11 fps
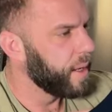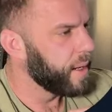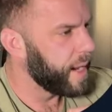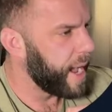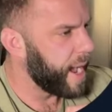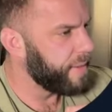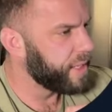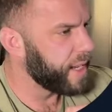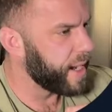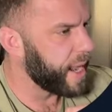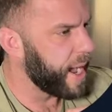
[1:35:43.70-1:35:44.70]
Nav,
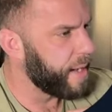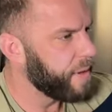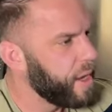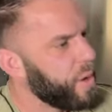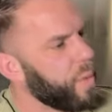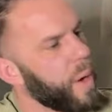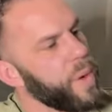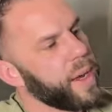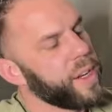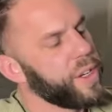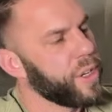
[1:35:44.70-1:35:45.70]
set nav. What
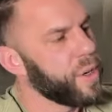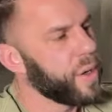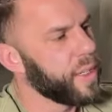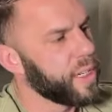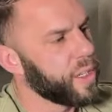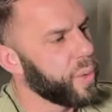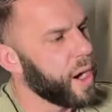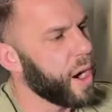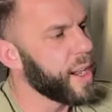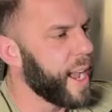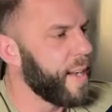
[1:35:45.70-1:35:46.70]
we can do, since we
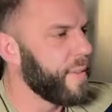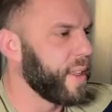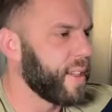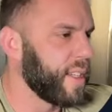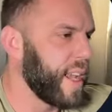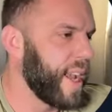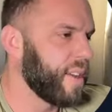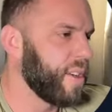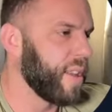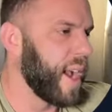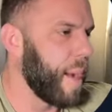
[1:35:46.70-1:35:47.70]
already have this set
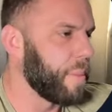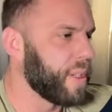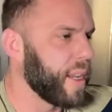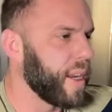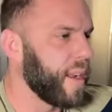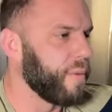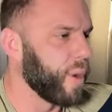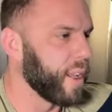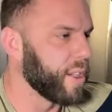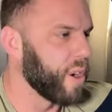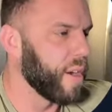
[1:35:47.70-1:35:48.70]
to the opposite of
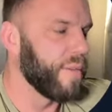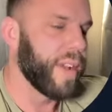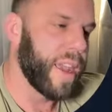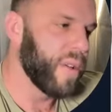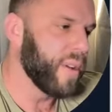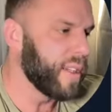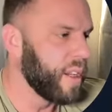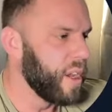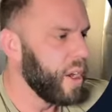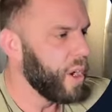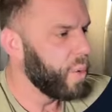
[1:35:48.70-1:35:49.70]
what its current value is,
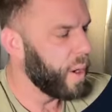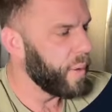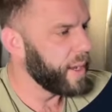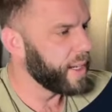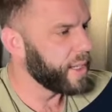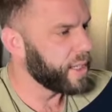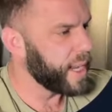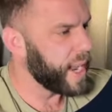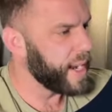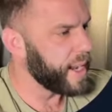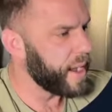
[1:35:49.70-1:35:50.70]
what we can just
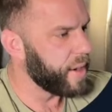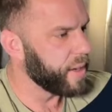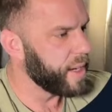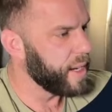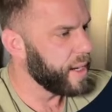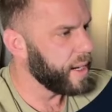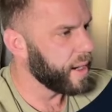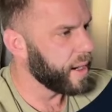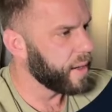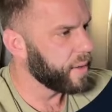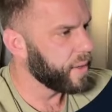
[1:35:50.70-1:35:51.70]
say down
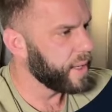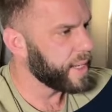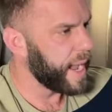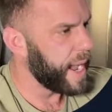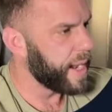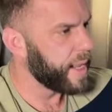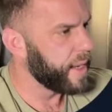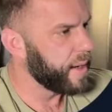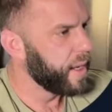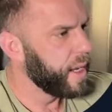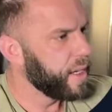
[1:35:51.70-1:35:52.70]
here, let's add
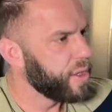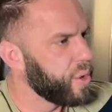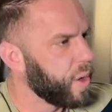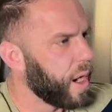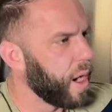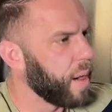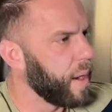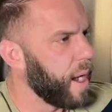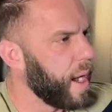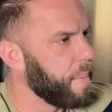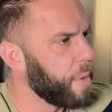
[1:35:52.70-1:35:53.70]
it to our
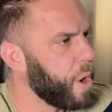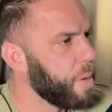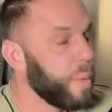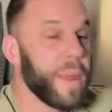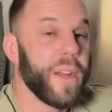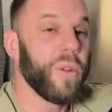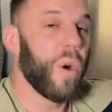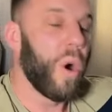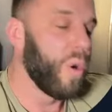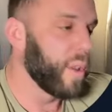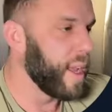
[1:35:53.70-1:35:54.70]
uh, mobile menu
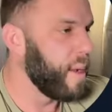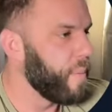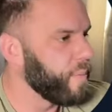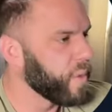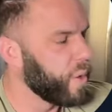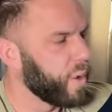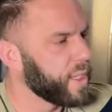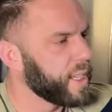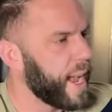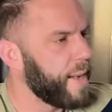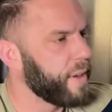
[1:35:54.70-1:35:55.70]
only. We'll
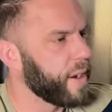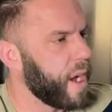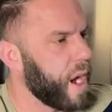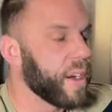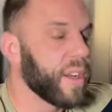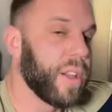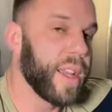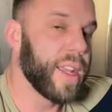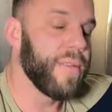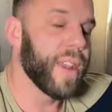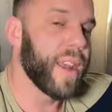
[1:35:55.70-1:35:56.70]
just have an
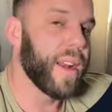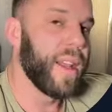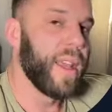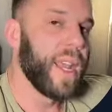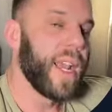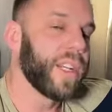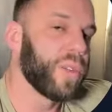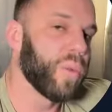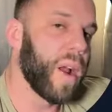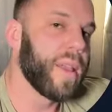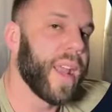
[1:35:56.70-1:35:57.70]
on-click event and just
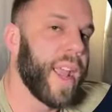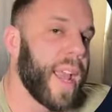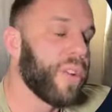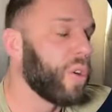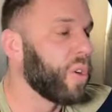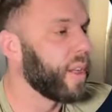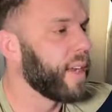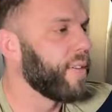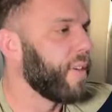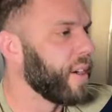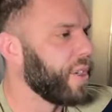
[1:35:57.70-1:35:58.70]
run the handle
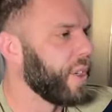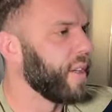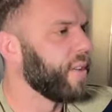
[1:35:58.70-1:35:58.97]
click function.